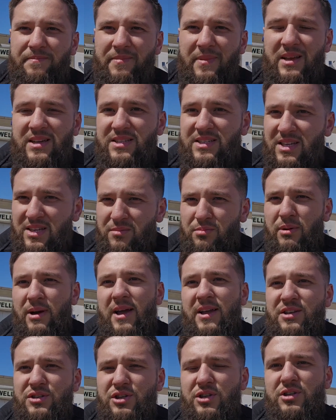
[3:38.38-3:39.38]
seat
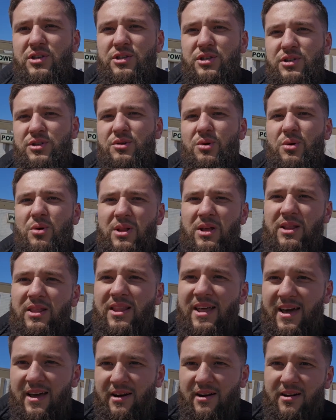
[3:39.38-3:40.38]
bench and install a
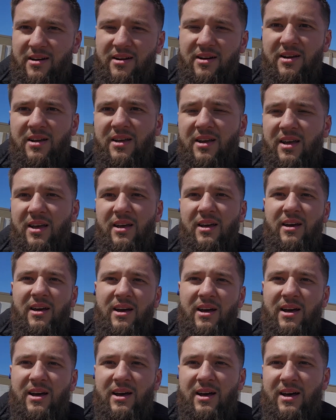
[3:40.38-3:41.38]
ladder
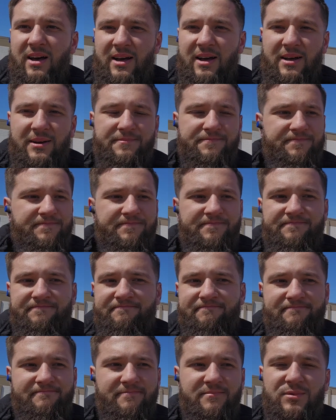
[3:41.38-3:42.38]

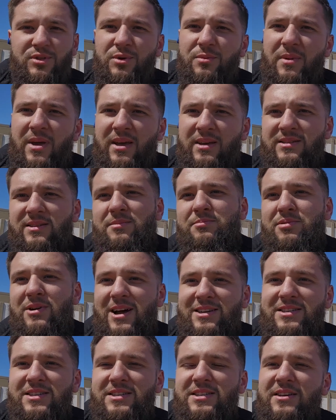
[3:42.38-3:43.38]
to make the
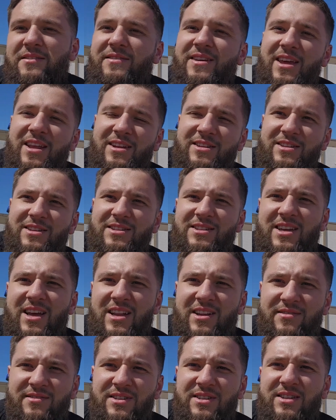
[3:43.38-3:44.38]
process of getting
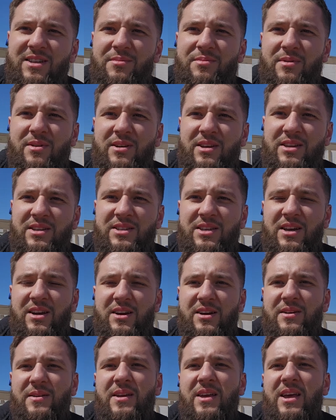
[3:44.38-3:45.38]
inside of the sleeper
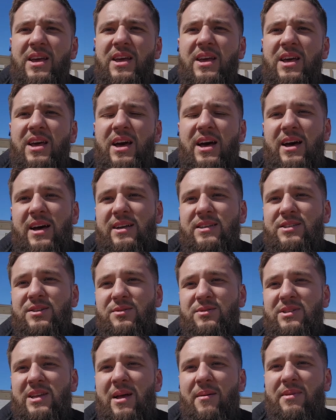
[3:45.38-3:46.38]
easier.
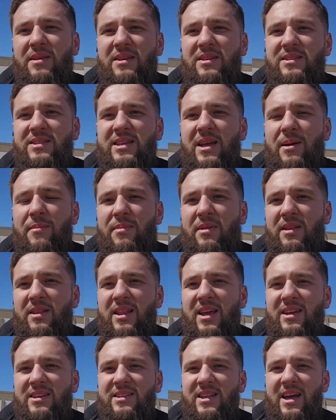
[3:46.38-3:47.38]
So something
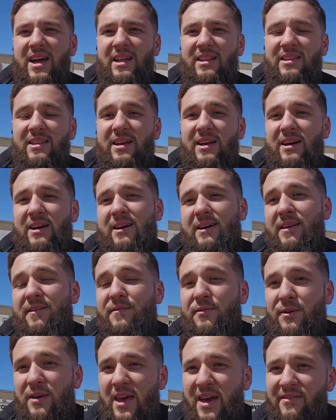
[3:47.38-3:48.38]
like that.
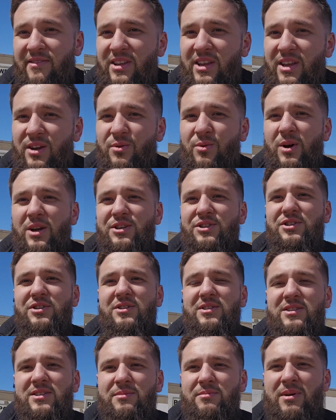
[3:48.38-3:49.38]
If you have any
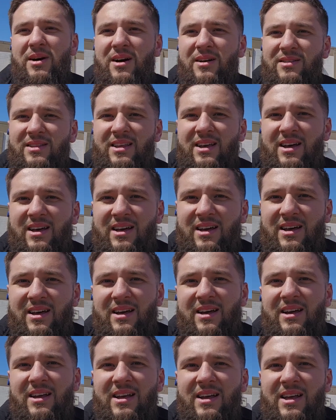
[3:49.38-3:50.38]
questions about the